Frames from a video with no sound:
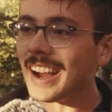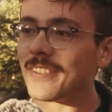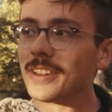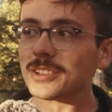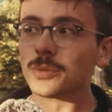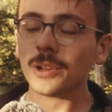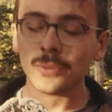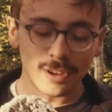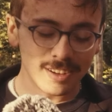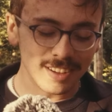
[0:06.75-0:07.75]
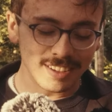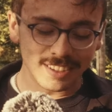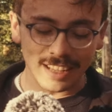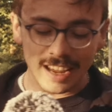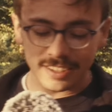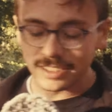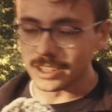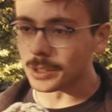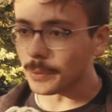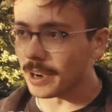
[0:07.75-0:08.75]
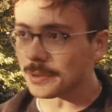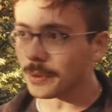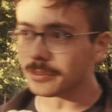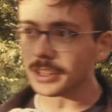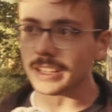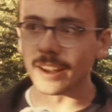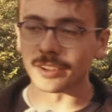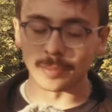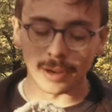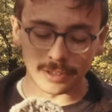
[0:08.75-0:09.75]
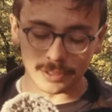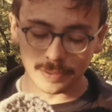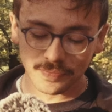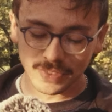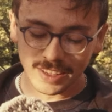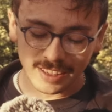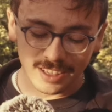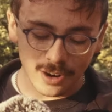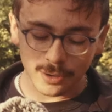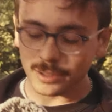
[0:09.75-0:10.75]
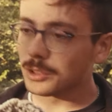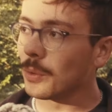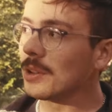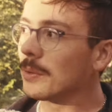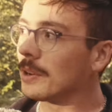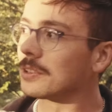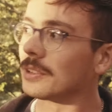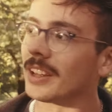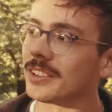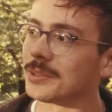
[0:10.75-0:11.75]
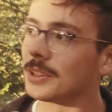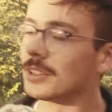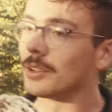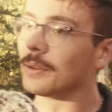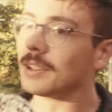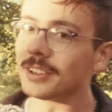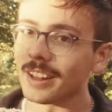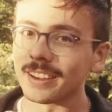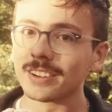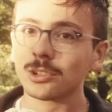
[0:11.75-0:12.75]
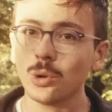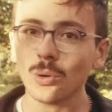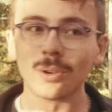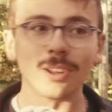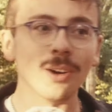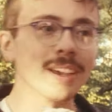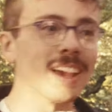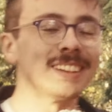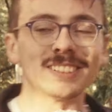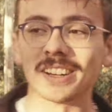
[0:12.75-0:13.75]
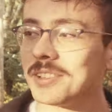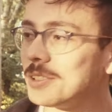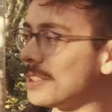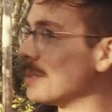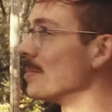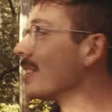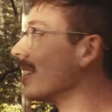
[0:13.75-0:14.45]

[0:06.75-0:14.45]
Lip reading: I feel like 21 is the last year where anyone really cares about you. You know, 21-year-old tells you what they're doing, you're like, cool, okay, chase your dreams.